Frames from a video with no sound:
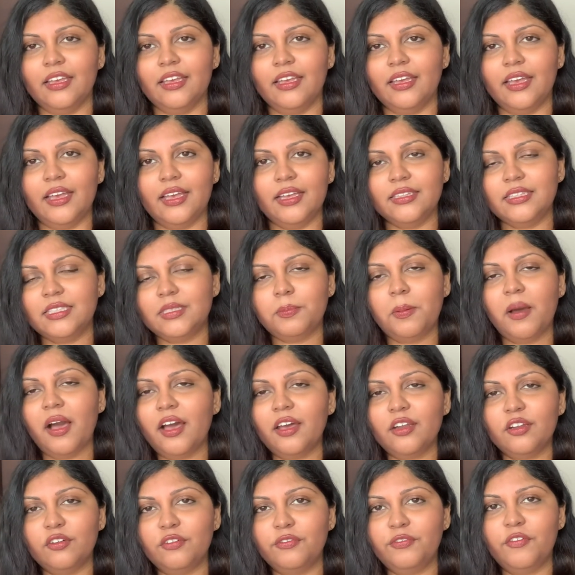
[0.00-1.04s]
it's
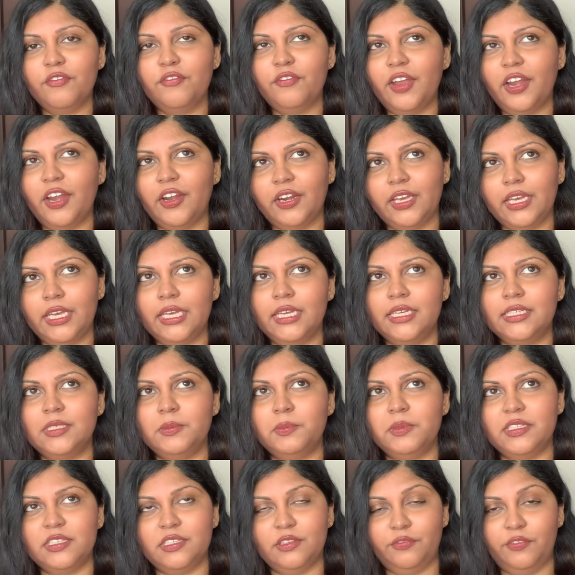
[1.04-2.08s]
part of a very
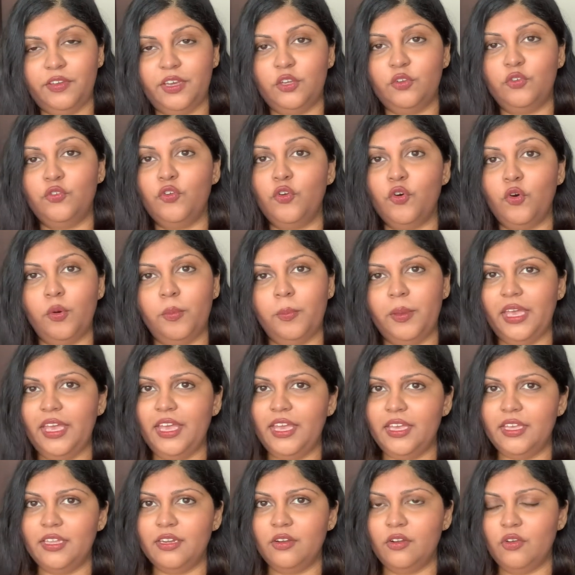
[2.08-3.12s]
specific trope
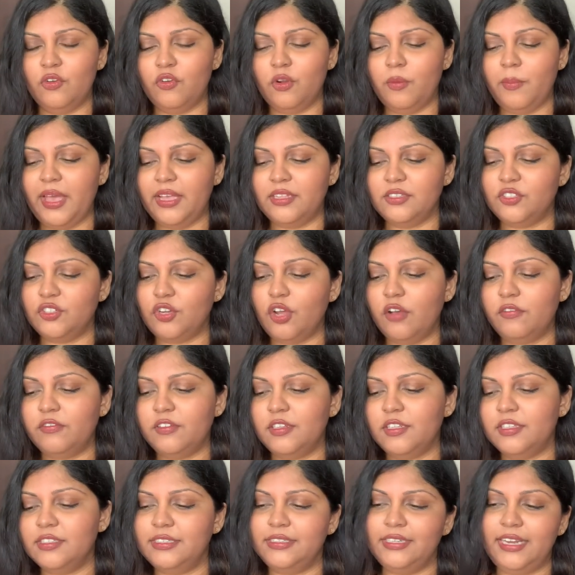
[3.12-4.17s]
in romance
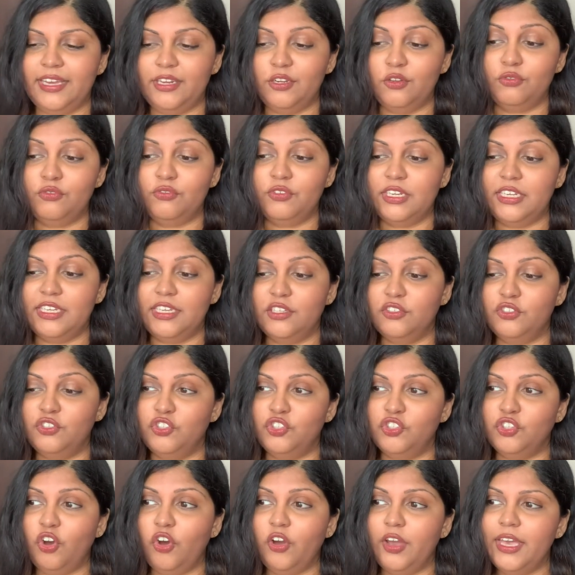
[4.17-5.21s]
novels, and I don't really
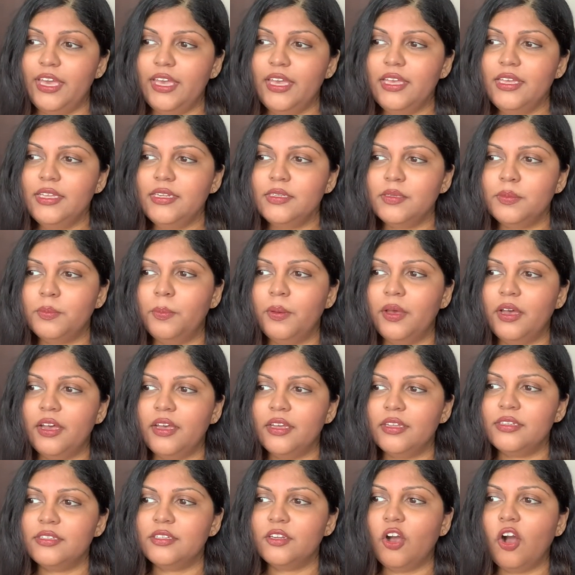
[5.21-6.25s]
enjoy it.
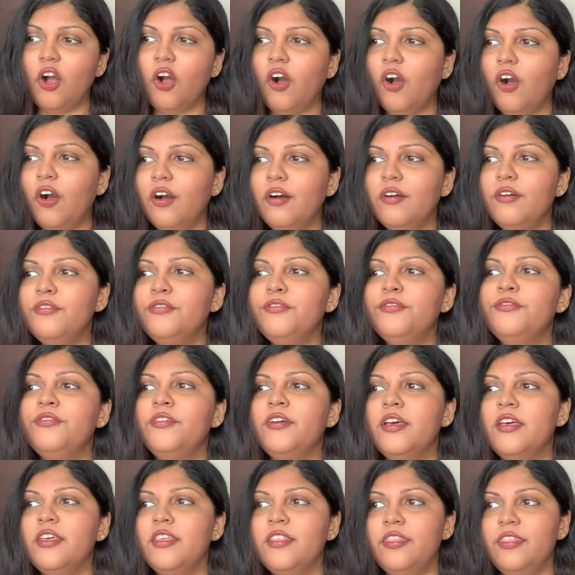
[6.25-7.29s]
But of
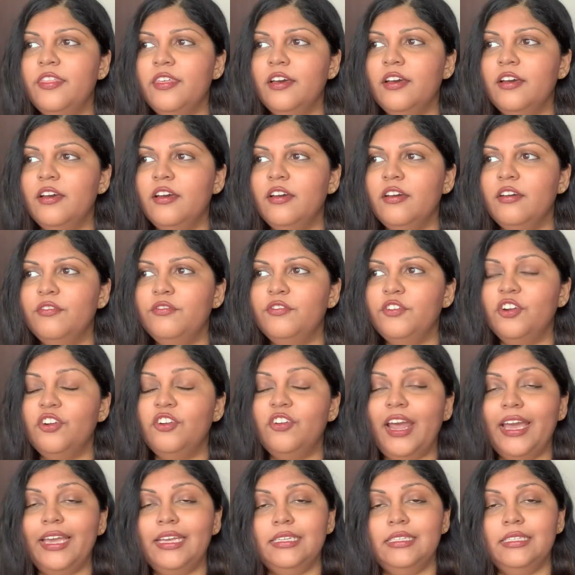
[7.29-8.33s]
the
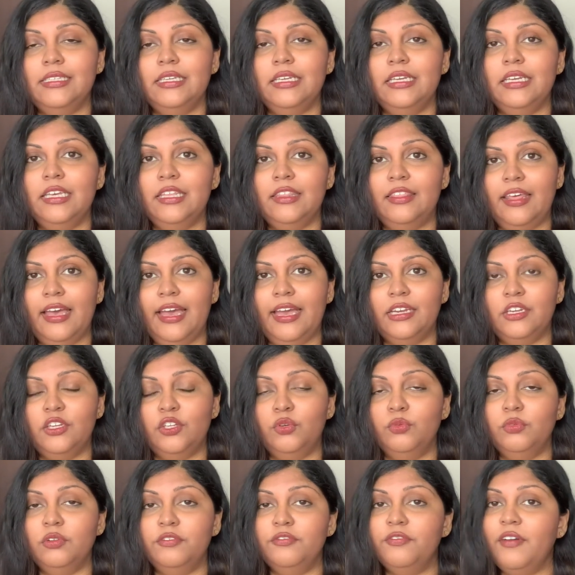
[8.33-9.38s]
variety that
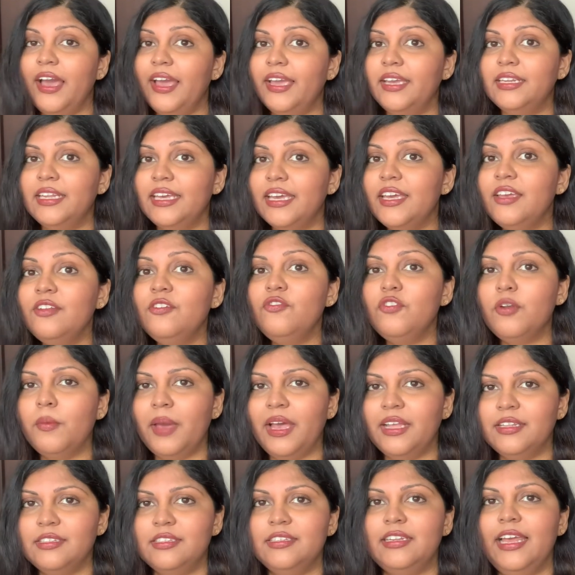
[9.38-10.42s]
you will find in
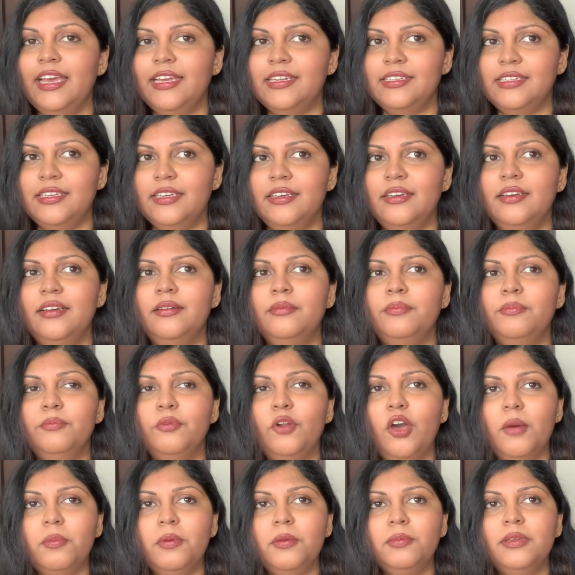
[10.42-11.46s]
Romancelandia,
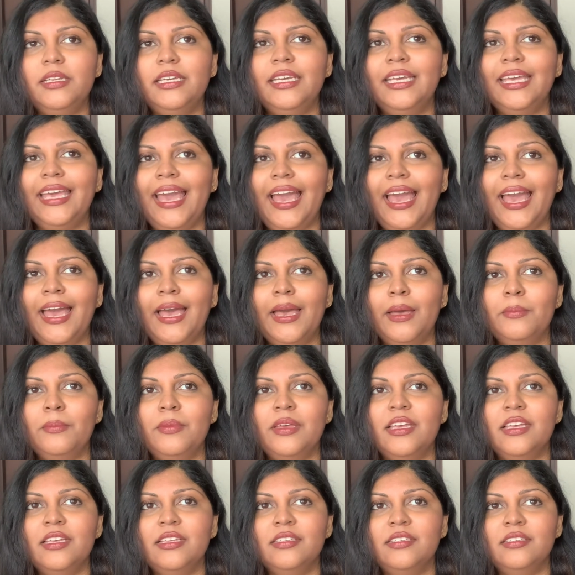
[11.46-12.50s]
probably Cam
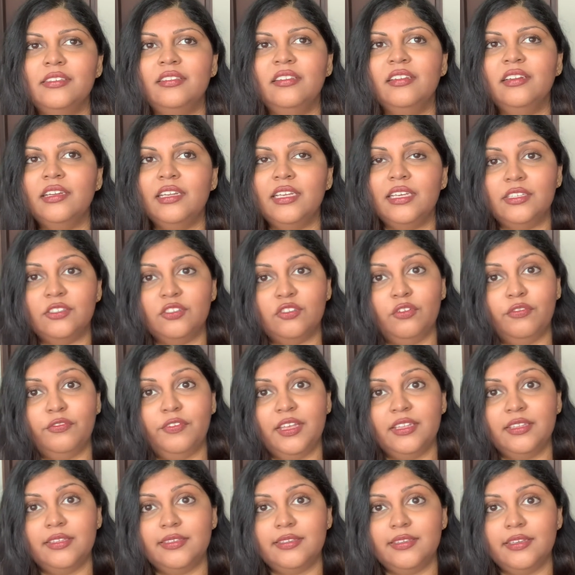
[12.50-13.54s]
is the least
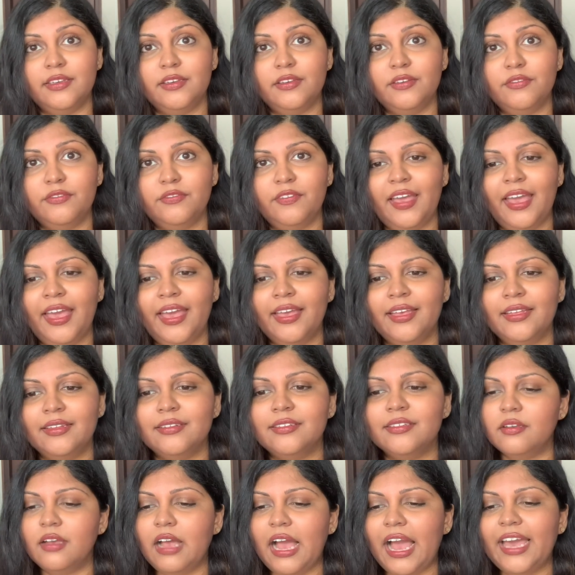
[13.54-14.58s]
offensive,
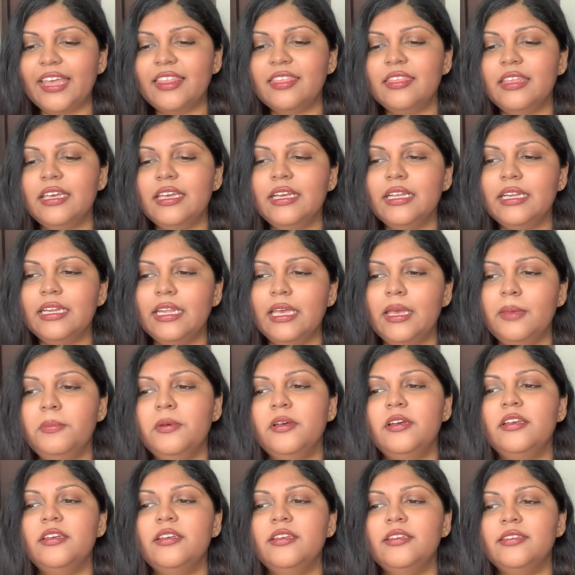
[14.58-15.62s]
and I think
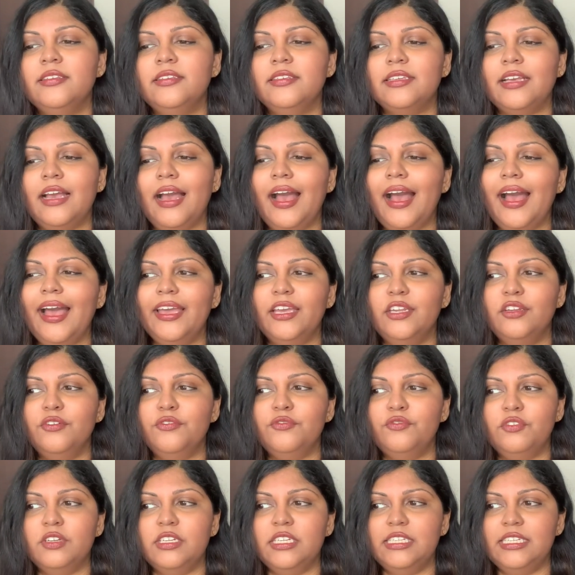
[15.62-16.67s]
Kleypas kind
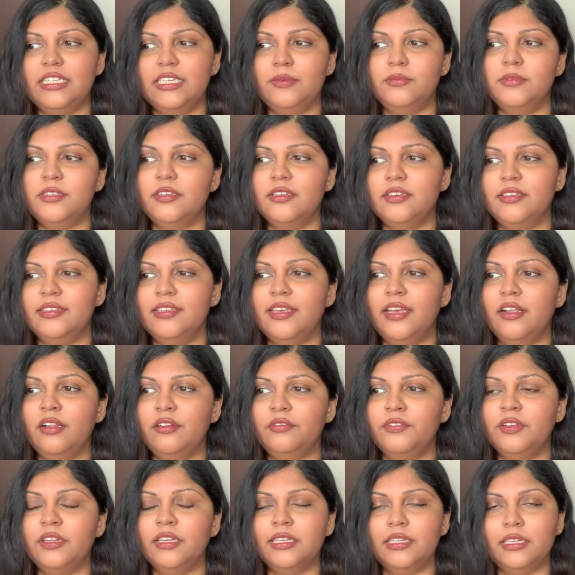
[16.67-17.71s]
of redeems
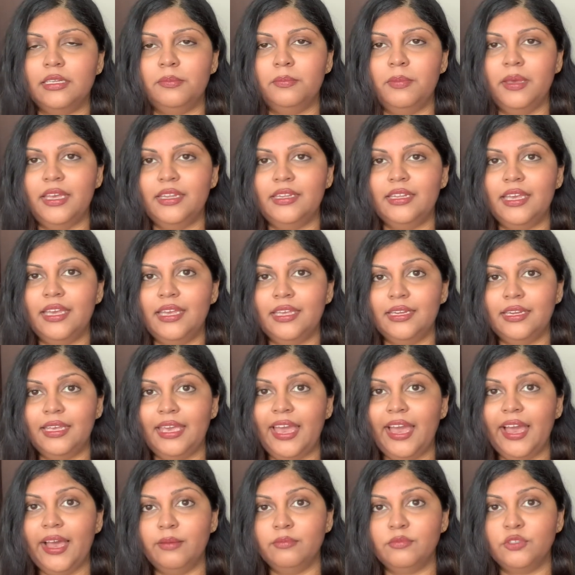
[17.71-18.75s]
herself a little bit in
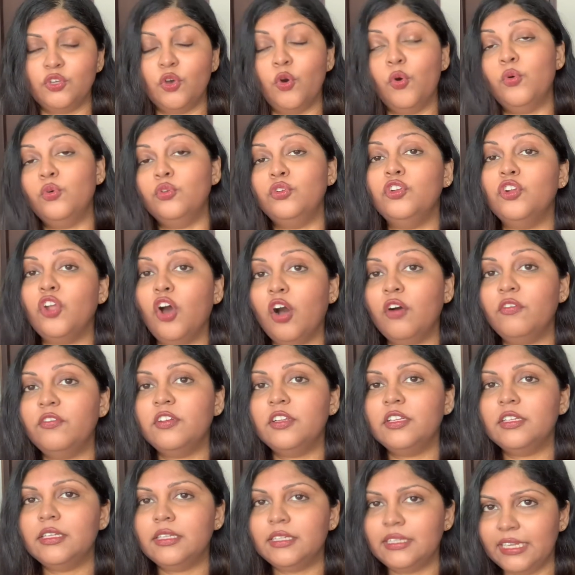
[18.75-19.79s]
Cam's own
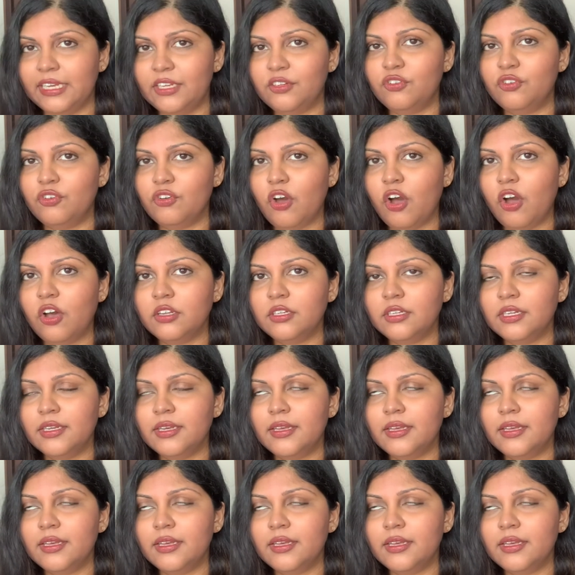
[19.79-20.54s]
novel later on.